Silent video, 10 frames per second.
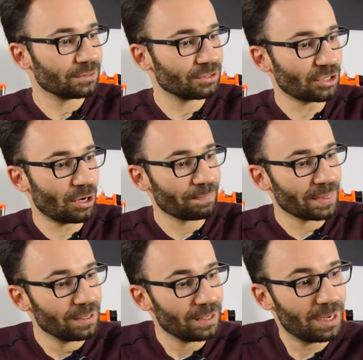So
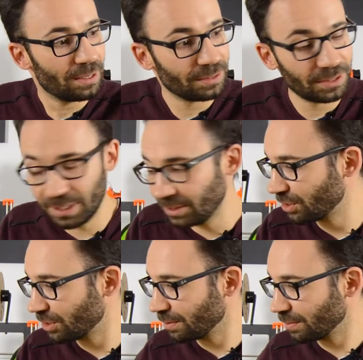
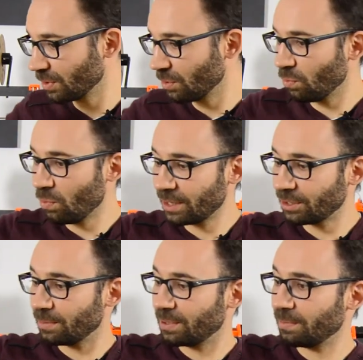this
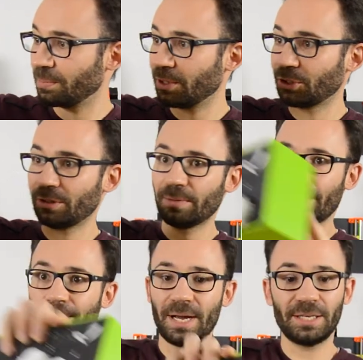water pump module
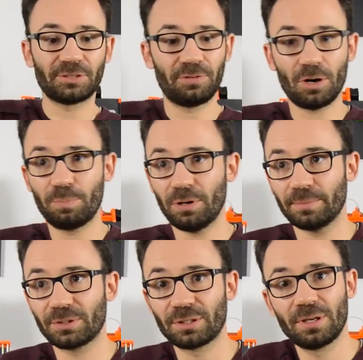has 4
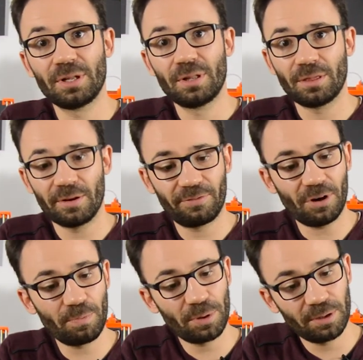pumps. The
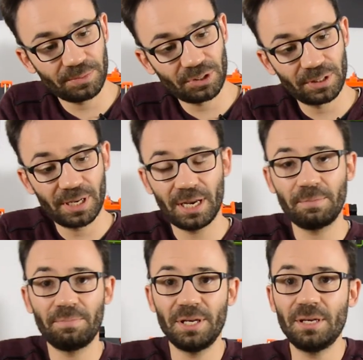4 pumps
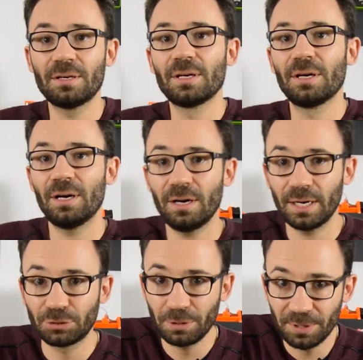can be
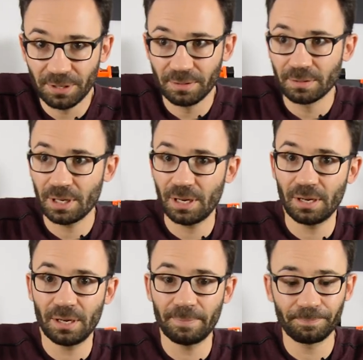attributed.
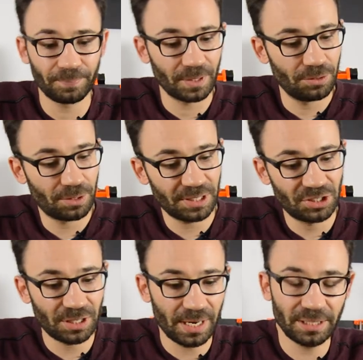You can
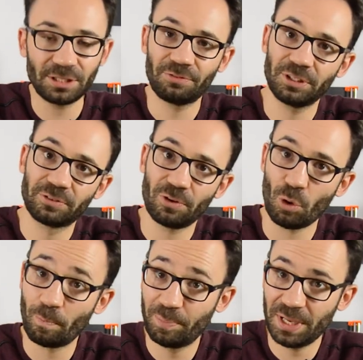select if it's
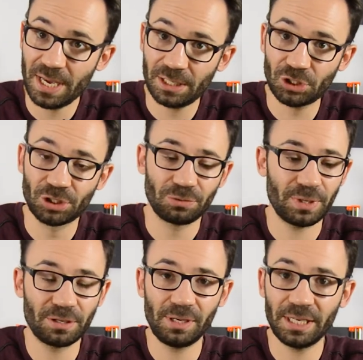for pH
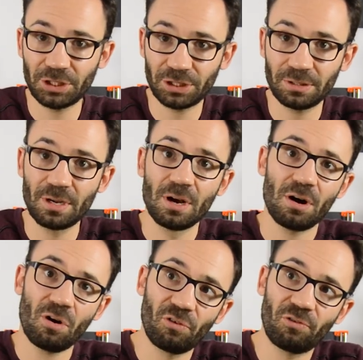regulation
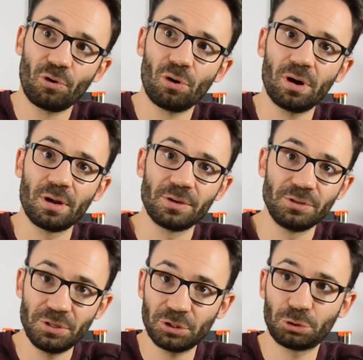or for
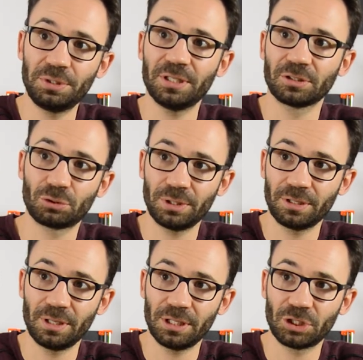nutrient
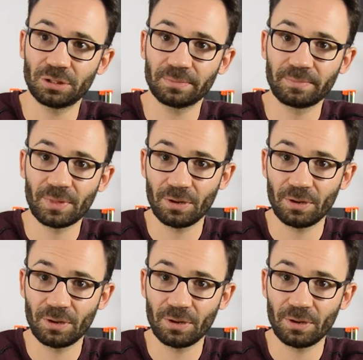regulation.